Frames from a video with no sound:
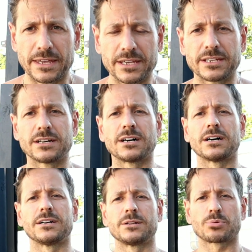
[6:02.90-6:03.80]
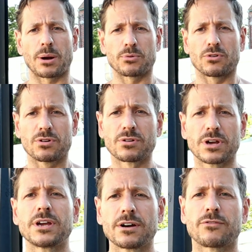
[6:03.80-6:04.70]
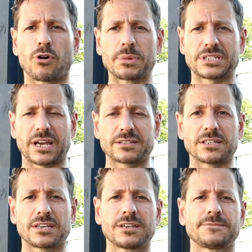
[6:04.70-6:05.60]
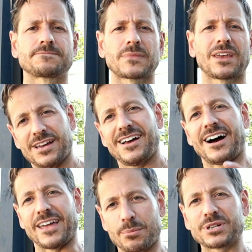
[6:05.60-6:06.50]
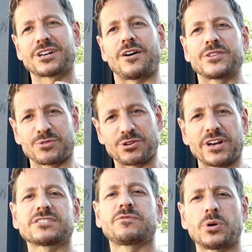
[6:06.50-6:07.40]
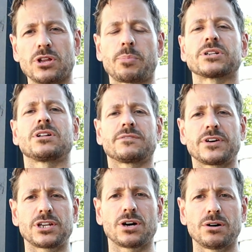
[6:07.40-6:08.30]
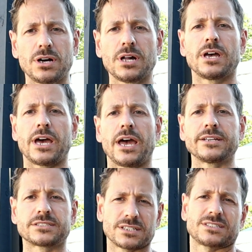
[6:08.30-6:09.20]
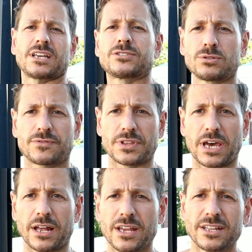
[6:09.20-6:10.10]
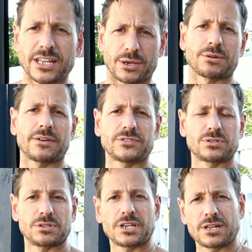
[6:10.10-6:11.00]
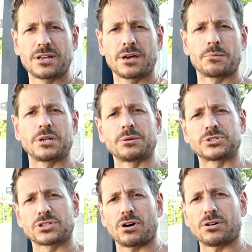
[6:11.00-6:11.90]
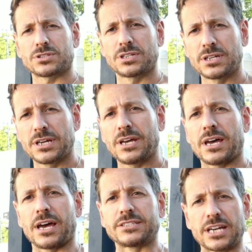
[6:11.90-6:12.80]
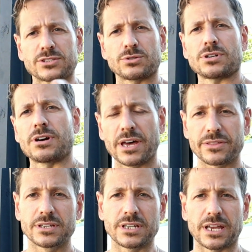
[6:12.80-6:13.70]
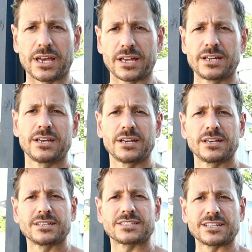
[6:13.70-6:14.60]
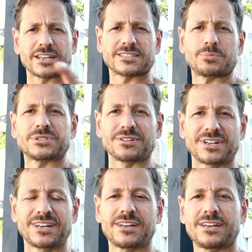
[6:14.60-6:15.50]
in proper form and technique. I am going to cover the regressive pull-up on another video, and just stay tuned for that. Thank you again for tuning in. My name is Charles at JazzOCRathlete, and see you next episode.